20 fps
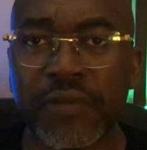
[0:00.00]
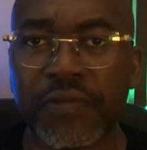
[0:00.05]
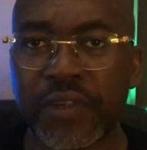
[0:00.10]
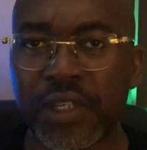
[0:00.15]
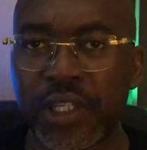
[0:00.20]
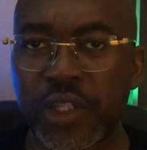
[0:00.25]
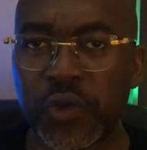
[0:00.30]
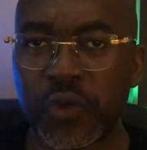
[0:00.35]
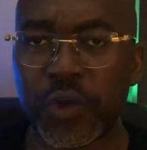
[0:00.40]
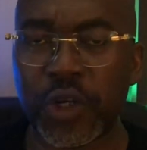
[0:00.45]

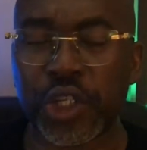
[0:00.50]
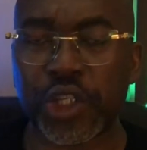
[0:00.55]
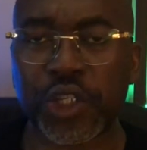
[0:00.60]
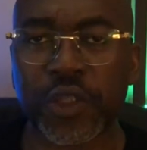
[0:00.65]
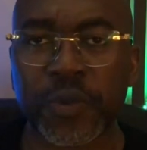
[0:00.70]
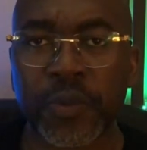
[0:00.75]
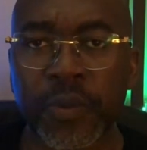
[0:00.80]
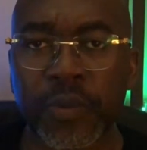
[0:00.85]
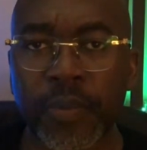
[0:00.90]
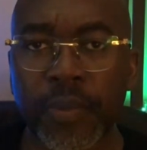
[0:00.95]

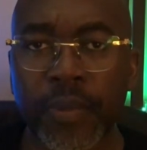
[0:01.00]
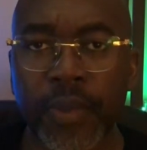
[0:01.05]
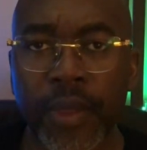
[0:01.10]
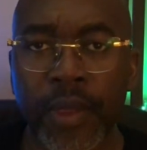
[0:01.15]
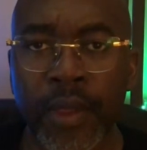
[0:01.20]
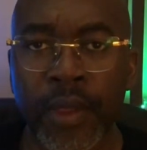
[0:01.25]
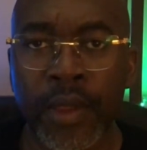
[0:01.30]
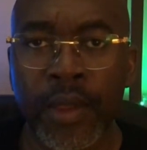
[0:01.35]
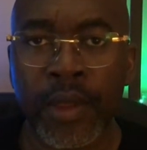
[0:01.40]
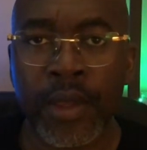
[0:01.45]
situation.
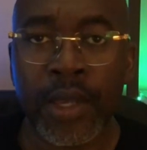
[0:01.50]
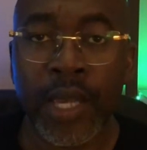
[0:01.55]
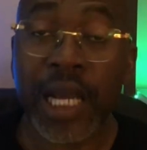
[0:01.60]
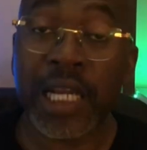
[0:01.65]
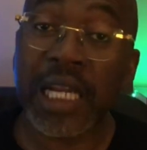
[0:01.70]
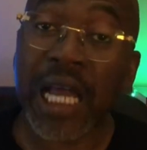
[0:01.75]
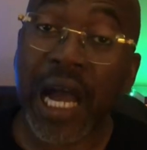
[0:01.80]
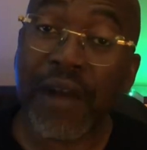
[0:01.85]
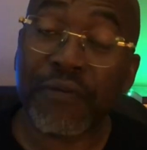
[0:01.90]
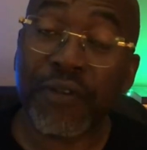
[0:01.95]

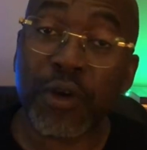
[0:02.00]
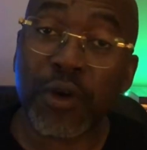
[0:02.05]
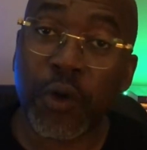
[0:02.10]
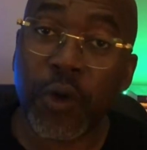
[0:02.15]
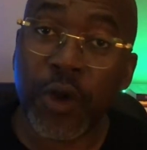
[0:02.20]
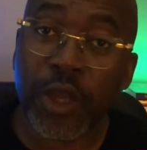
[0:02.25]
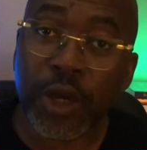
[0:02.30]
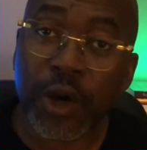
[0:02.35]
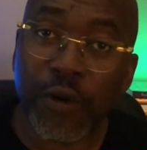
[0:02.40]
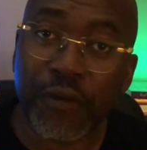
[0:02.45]
And after
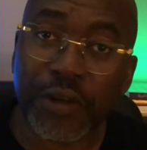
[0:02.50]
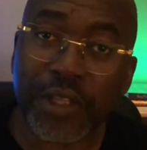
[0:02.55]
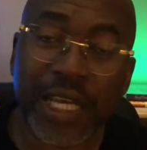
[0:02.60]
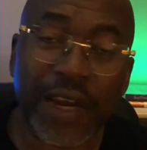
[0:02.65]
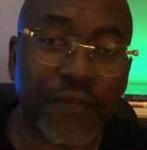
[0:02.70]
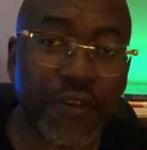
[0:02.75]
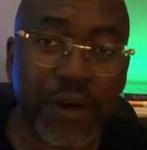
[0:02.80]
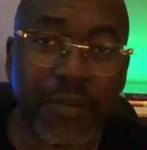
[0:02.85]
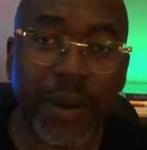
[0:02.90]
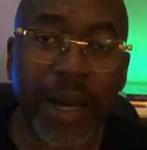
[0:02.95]
going over
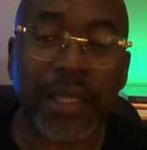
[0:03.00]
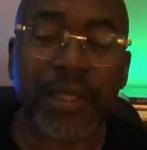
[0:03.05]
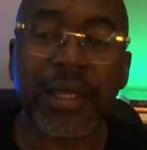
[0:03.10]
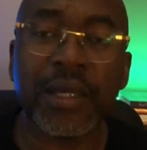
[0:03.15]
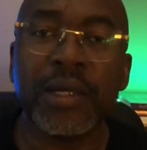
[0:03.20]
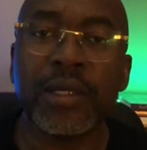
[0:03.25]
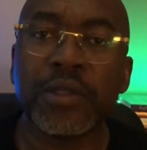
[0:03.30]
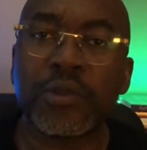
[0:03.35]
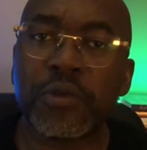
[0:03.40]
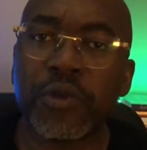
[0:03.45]
that for about
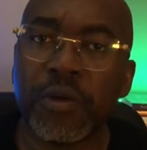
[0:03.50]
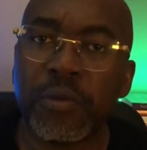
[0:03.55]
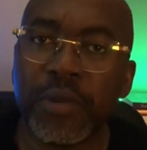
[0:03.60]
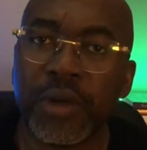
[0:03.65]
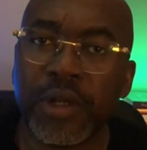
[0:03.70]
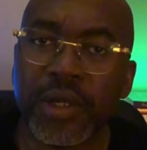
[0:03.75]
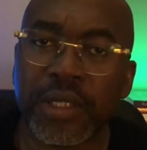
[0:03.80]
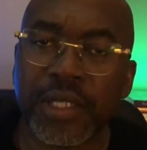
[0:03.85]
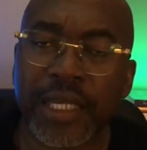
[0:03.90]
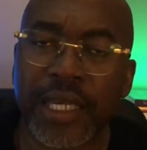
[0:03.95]
2
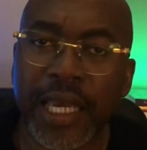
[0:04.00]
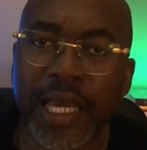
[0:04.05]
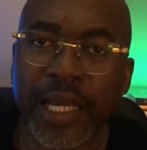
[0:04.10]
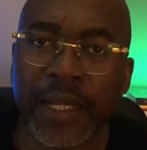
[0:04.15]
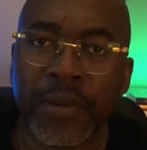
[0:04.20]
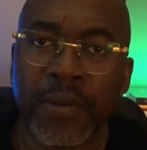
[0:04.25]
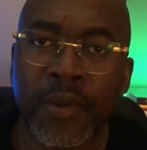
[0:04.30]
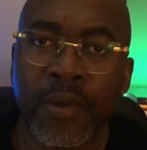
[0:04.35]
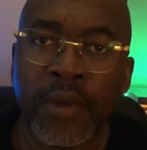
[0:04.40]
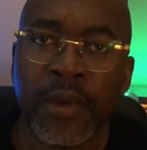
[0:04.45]
minutes again,